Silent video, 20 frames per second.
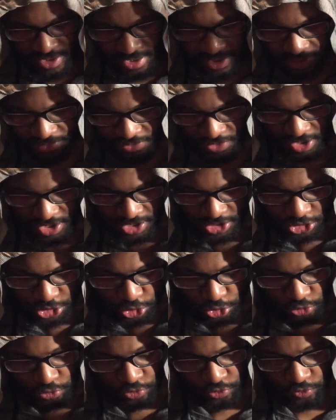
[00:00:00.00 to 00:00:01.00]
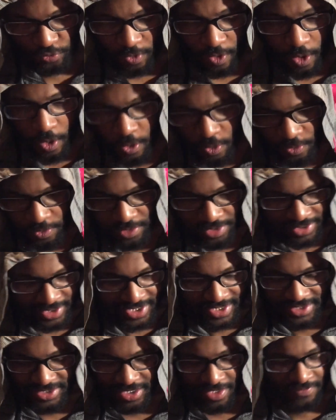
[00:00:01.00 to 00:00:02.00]
the
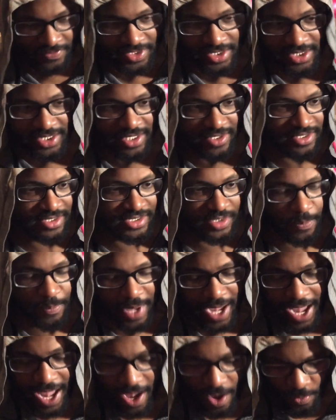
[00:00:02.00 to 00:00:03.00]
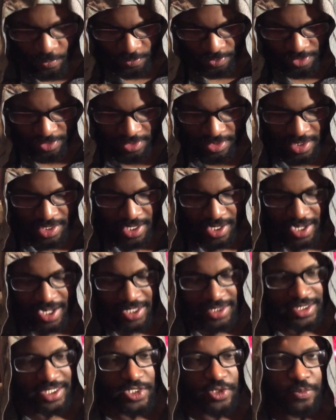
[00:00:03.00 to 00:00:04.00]
strongness of the lyrics, the power, and
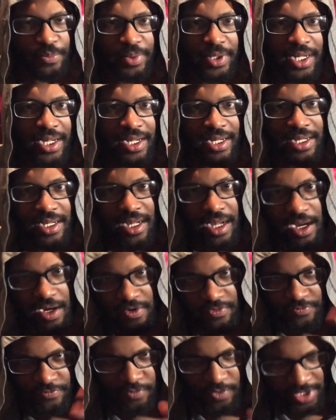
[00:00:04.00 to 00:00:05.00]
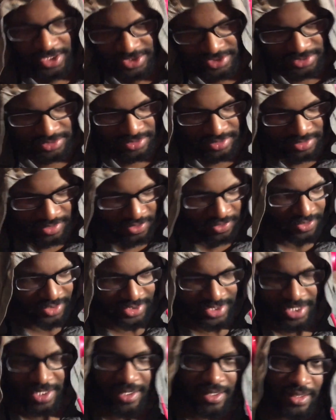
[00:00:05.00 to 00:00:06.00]
then you put her voice on
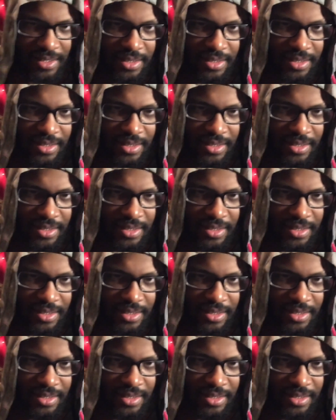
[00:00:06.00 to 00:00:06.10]
there,